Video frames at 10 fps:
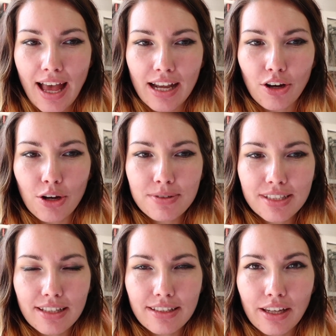And I was
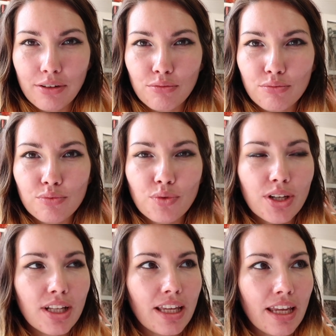getting
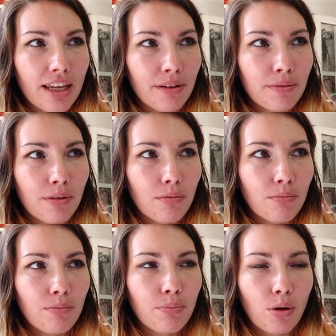really
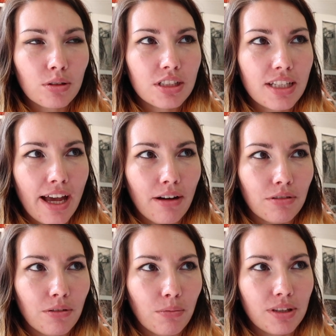bogged
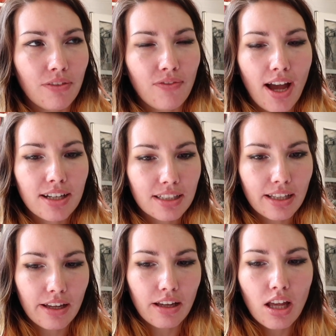down with the fact
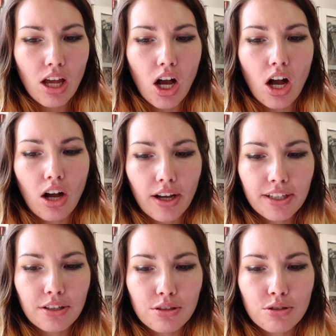that I
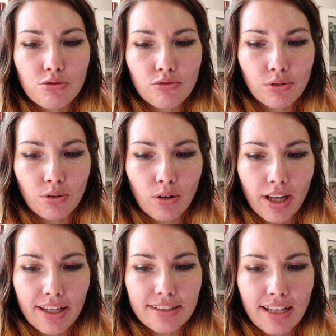couldn't draw
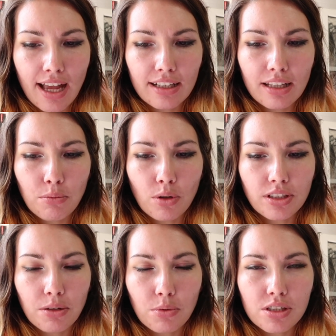exactly
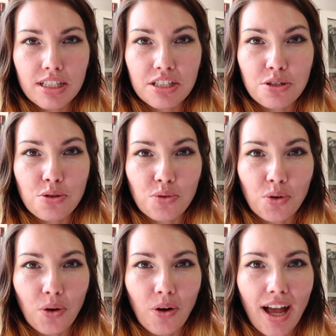what I wanted to
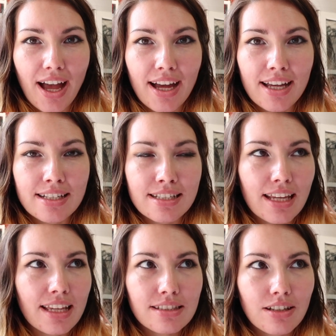draw, and
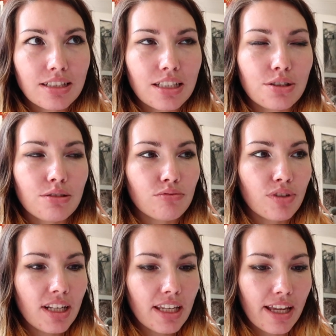it started to
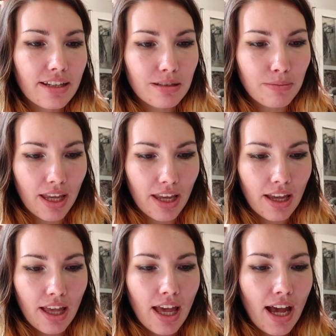really get to me,
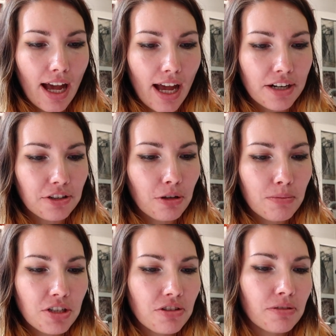and
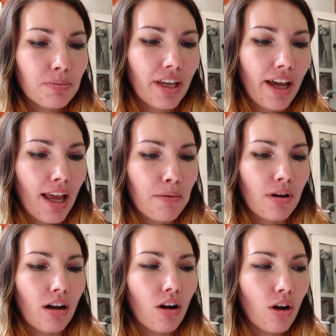commissions became
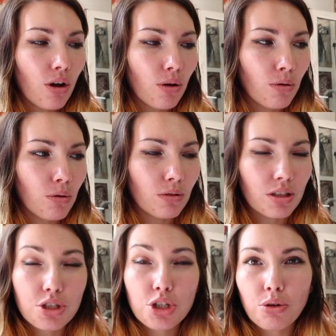a whole
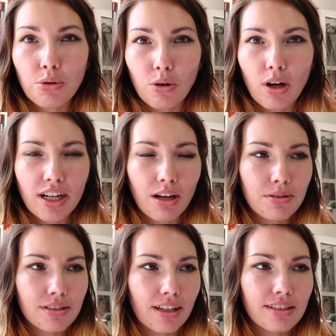chore, and I
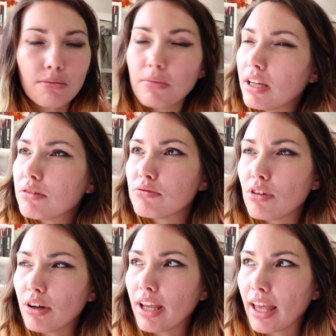was like, something is
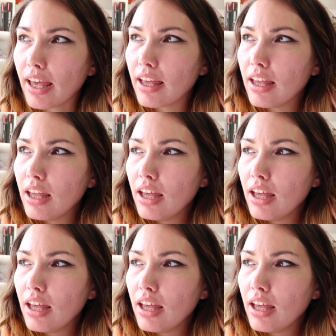wrong here.